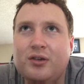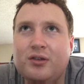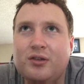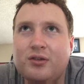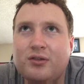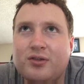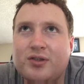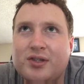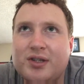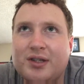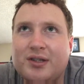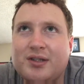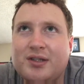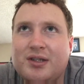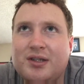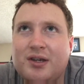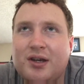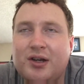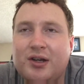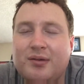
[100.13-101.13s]
You're
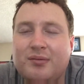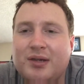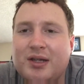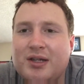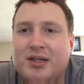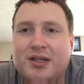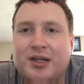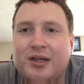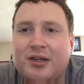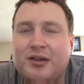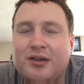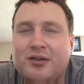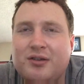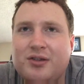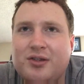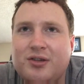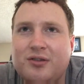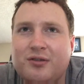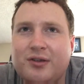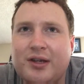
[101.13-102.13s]
16, all I'm gonna tell you
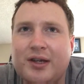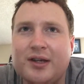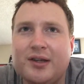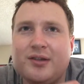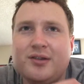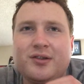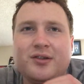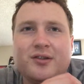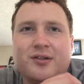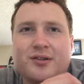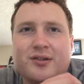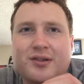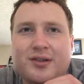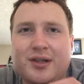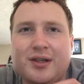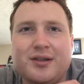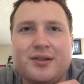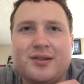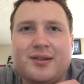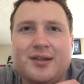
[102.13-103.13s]
is your age. You're
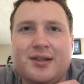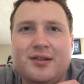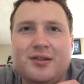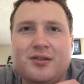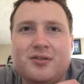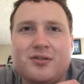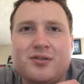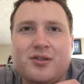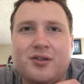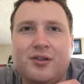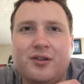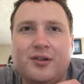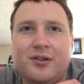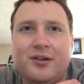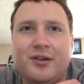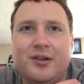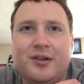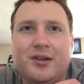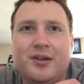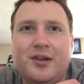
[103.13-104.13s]
16 years old,
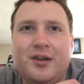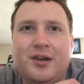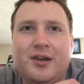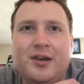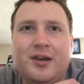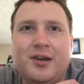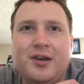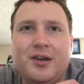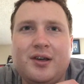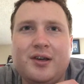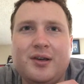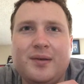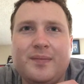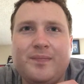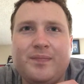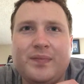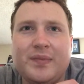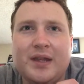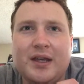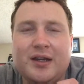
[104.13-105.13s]

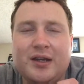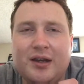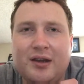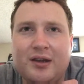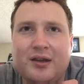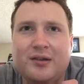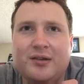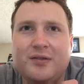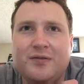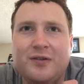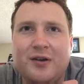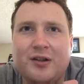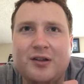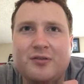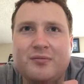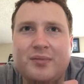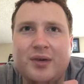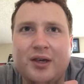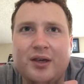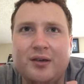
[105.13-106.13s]
and you need to follow
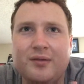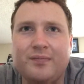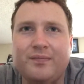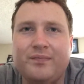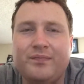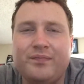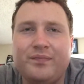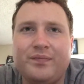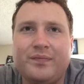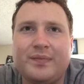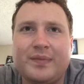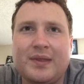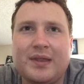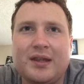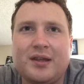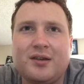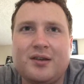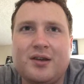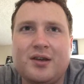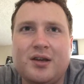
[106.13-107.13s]
me.
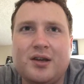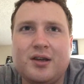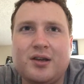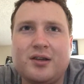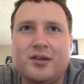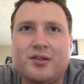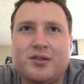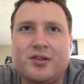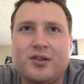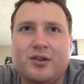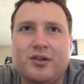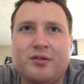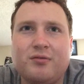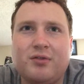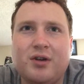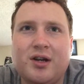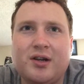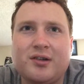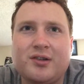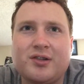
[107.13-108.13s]
So he
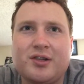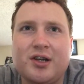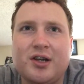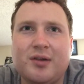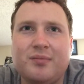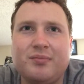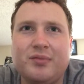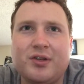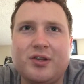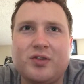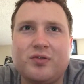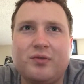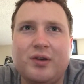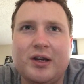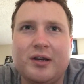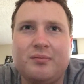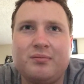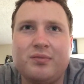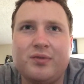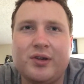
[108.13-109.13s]
walks up this
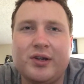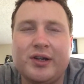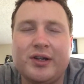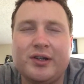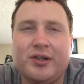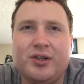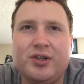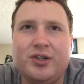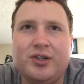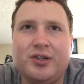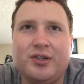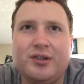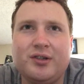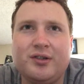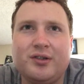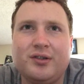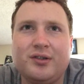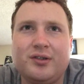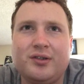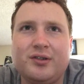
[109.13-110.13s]
white bridge.
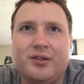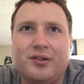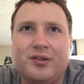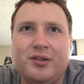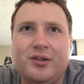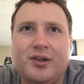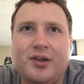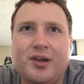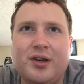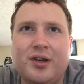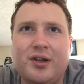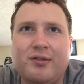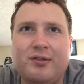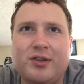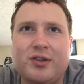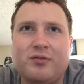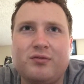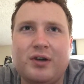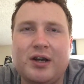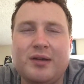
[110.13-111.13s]

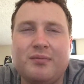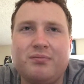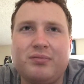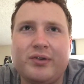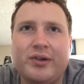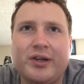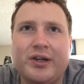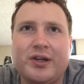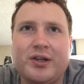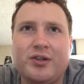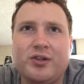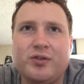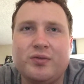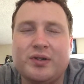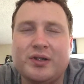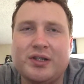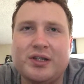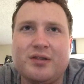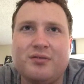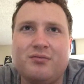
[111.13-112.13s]
This white bridge,
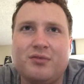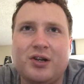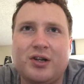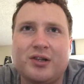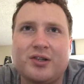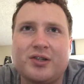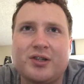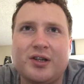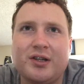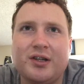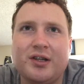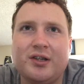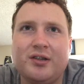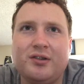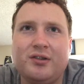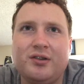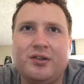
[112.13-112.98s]
once he walks on it,